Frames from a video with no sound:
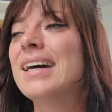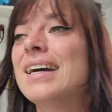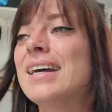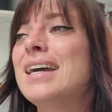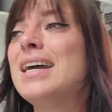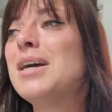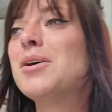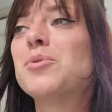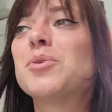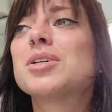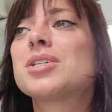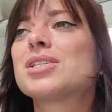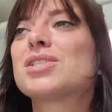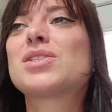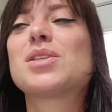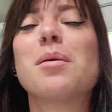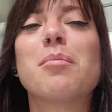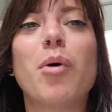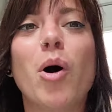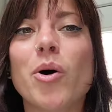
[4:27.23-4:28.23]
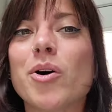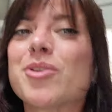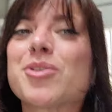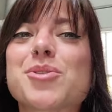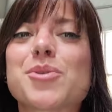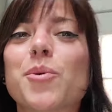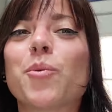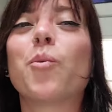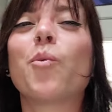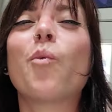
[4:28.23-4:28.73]
It was the
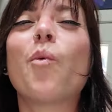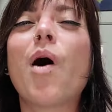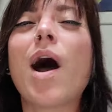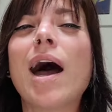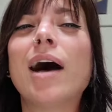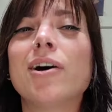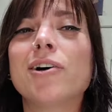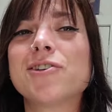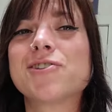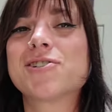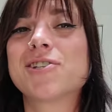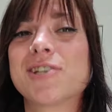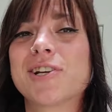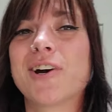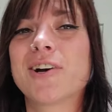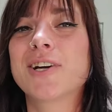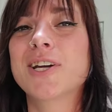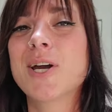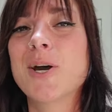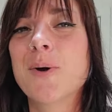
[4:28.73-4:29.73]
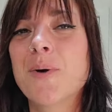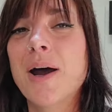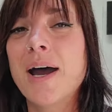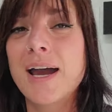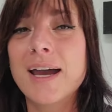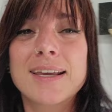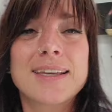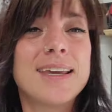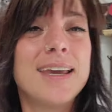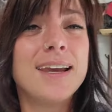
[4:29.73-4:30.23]
most wild scenario.
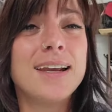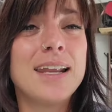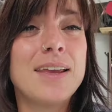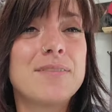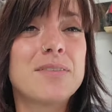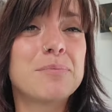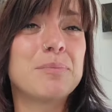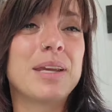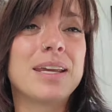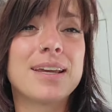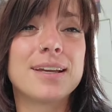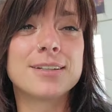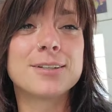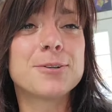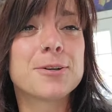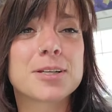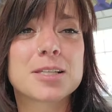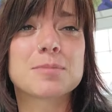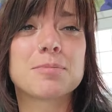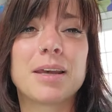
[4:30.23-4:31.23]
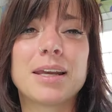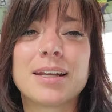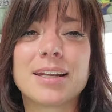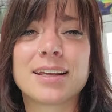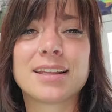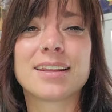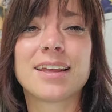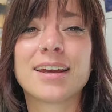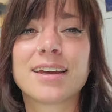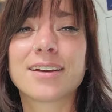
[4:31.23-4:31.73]
I can't even begin to explain
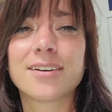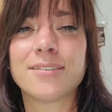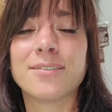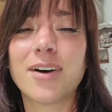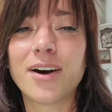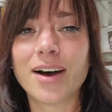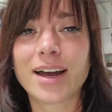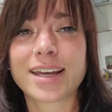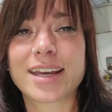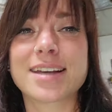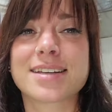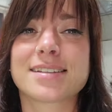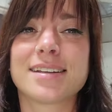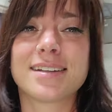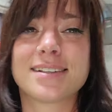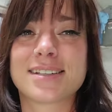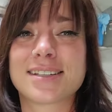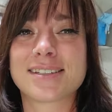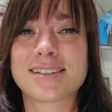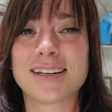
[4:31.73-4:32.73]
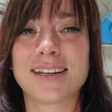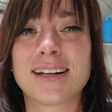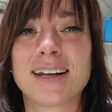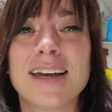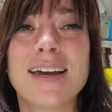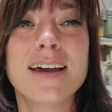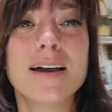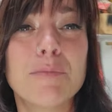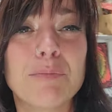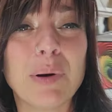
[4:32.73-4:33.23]
it. Like, well, I guess I just did.
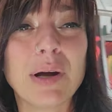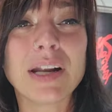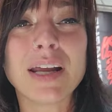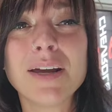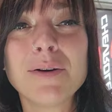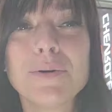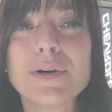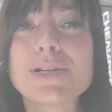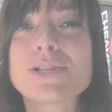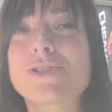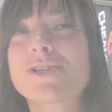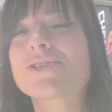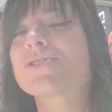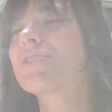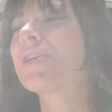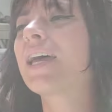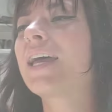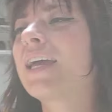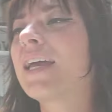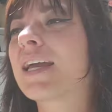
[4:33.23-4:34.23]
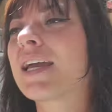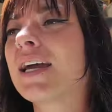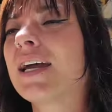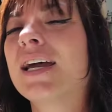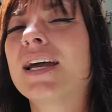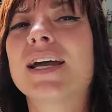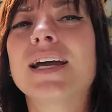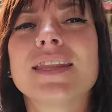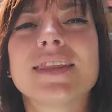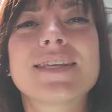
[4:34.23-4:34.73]
But it was just like,
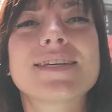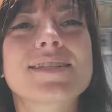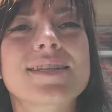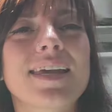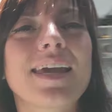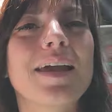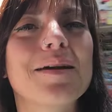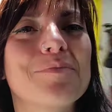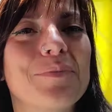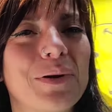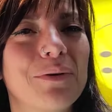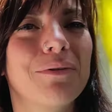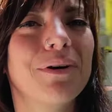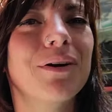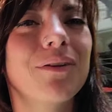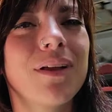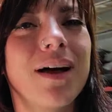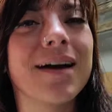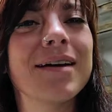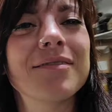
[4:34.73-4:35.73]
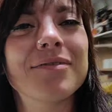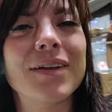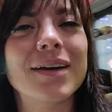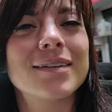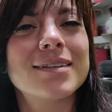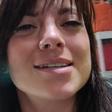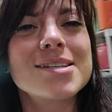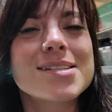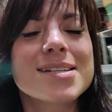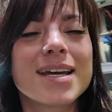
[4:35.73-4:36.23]
this can't be real life. Like,
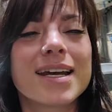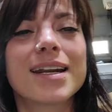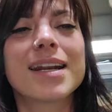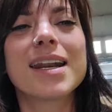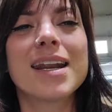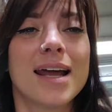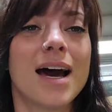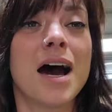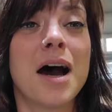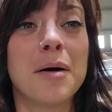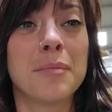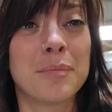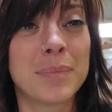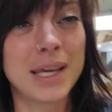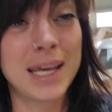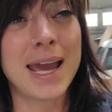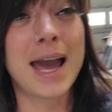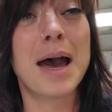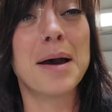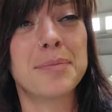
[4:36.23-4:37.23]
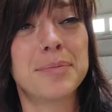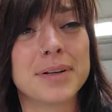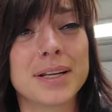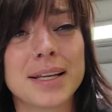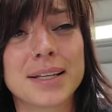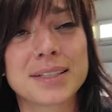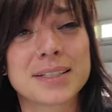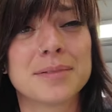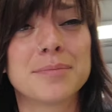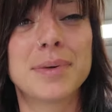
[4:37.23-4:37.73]
this cannot be
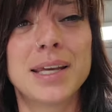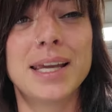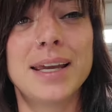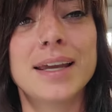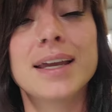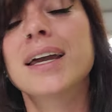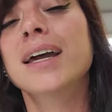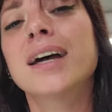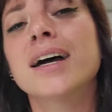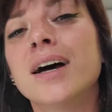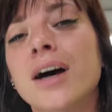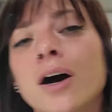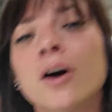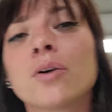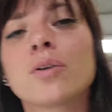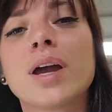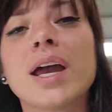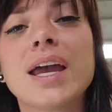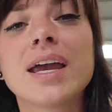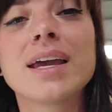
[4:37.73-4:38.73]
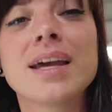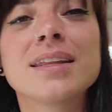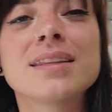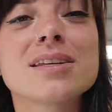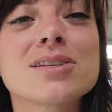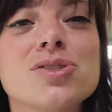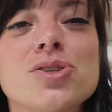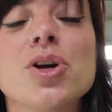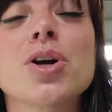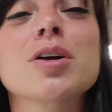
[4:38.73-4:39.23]
happening to me. Okay. And the
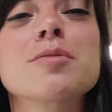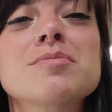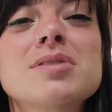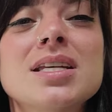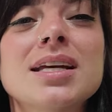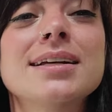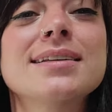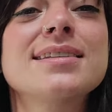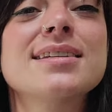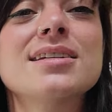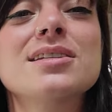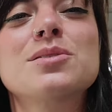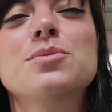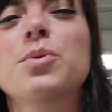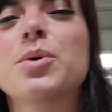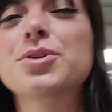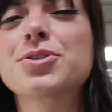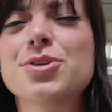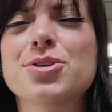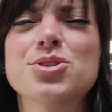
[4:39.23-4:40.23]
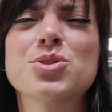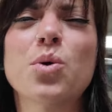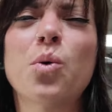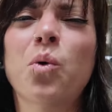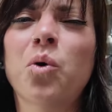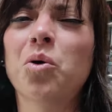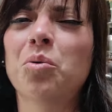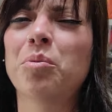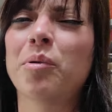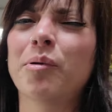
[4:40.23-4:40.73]
circumstances were just
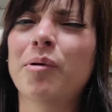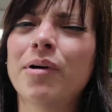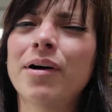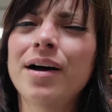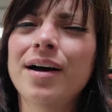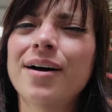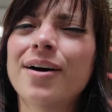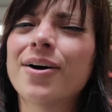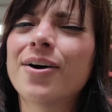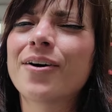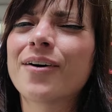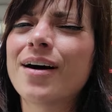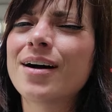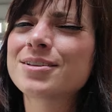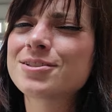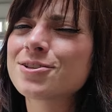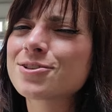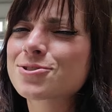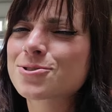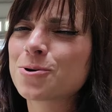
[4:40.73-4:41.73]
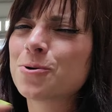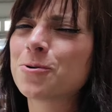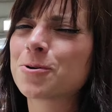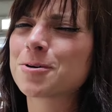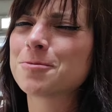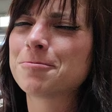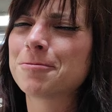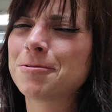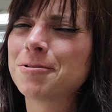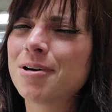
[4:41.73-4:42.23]
horrible. Uh, just
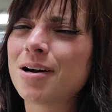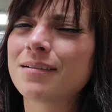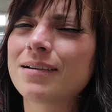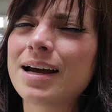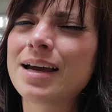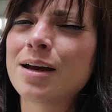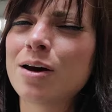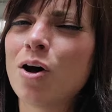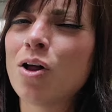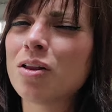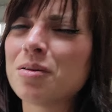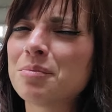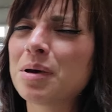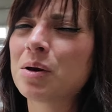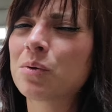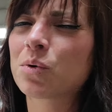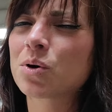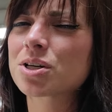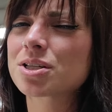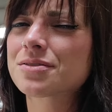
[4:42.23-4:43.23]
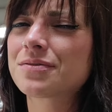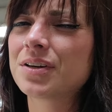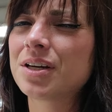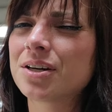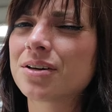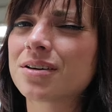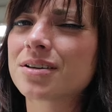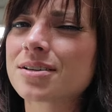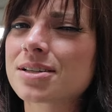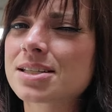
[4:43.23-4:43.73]
horrible. All right. All of my worst
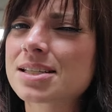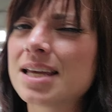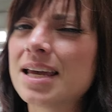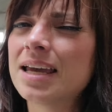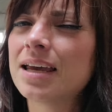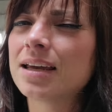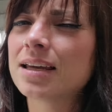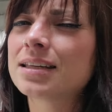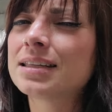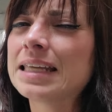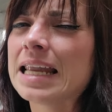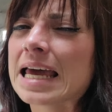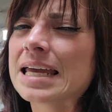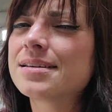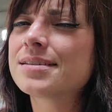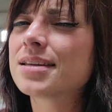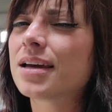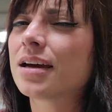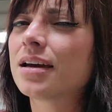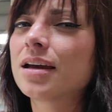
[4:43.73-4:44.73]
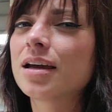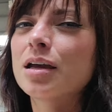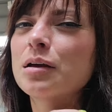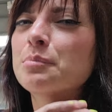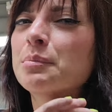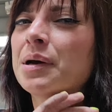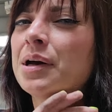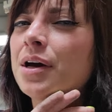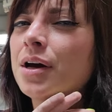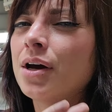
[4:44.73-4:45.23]
fears
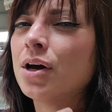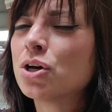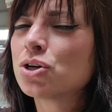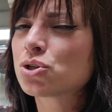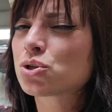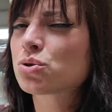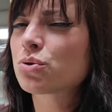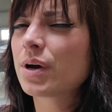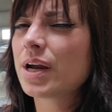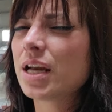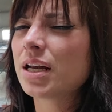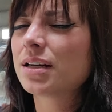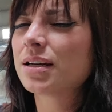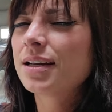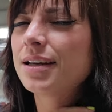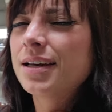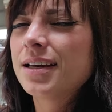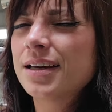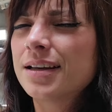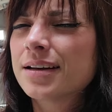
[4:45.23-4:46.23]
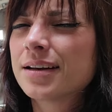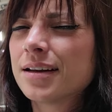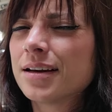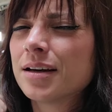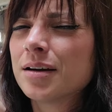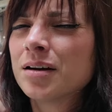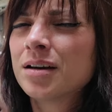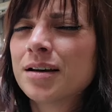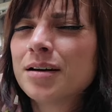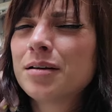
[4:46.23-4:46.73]
nighttime, stranded,
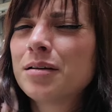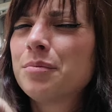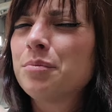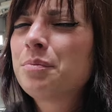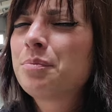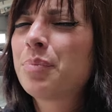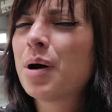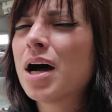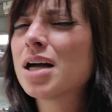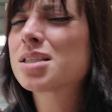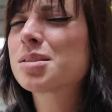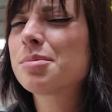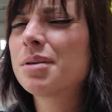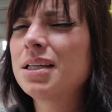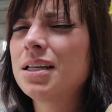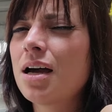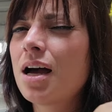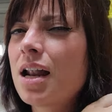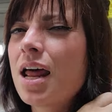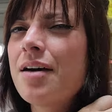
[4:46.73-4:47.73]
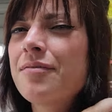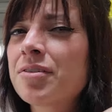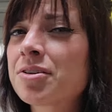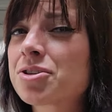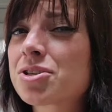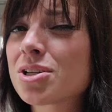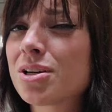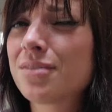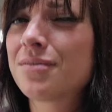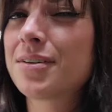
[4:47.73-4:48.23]
possibly not having
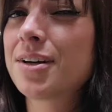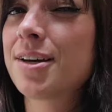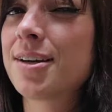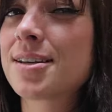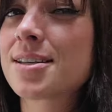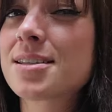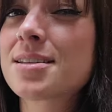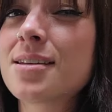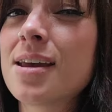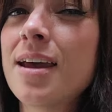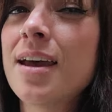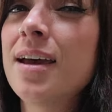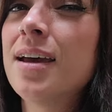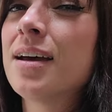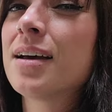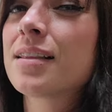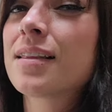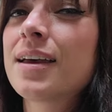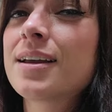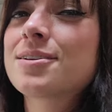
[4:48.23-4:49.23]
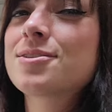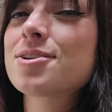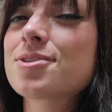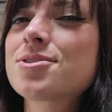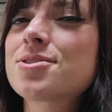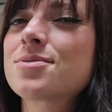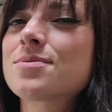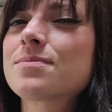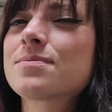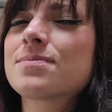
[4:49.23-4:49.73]
service. Like,
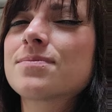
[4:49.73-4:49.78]
just